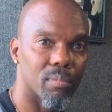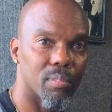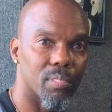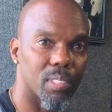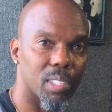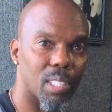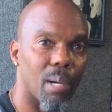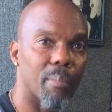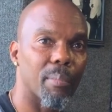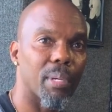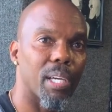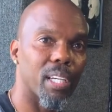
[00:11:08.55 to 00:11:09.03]

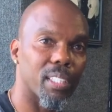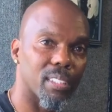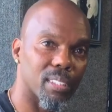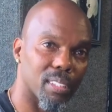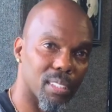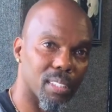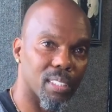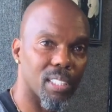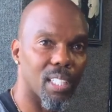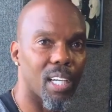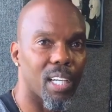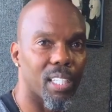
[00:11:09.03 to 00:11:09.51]
And I'm
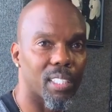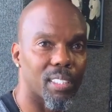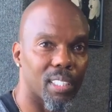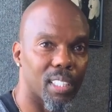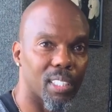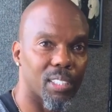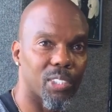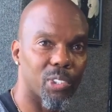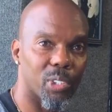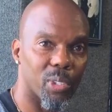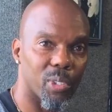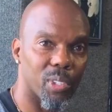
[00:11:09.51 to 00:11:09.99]
exercise
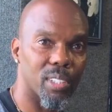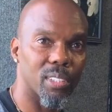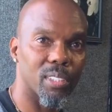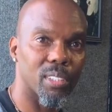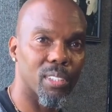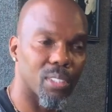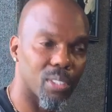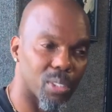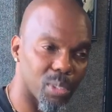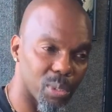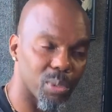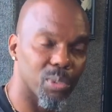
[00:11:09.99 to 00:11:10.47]
that choice to
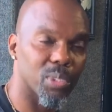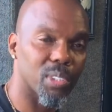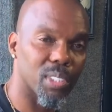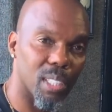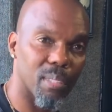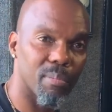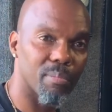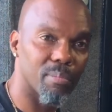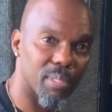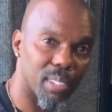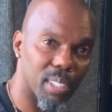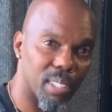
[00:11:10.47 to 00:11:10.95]
do
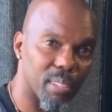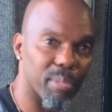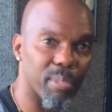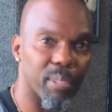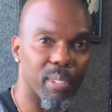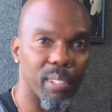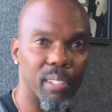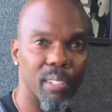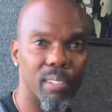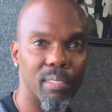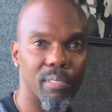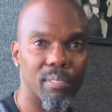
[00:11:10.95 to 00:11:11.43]
something
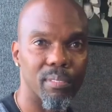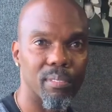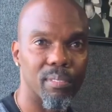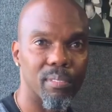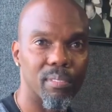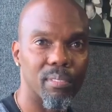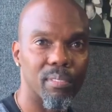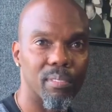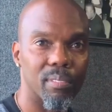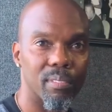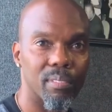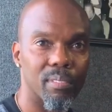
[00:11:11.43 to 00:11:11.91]
different.
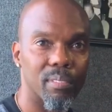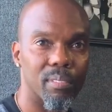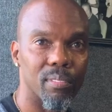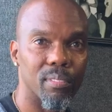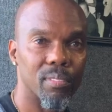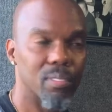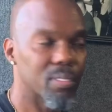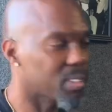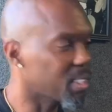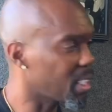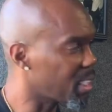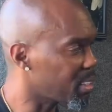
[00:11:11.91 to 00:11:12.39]
Every
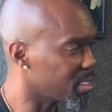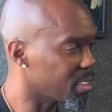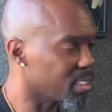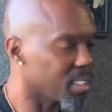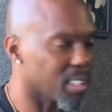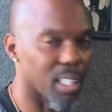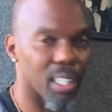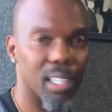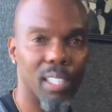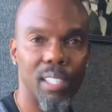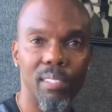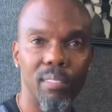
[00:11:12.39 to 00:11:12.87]
day. That's
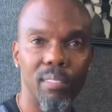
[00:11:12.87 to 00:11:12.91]
it.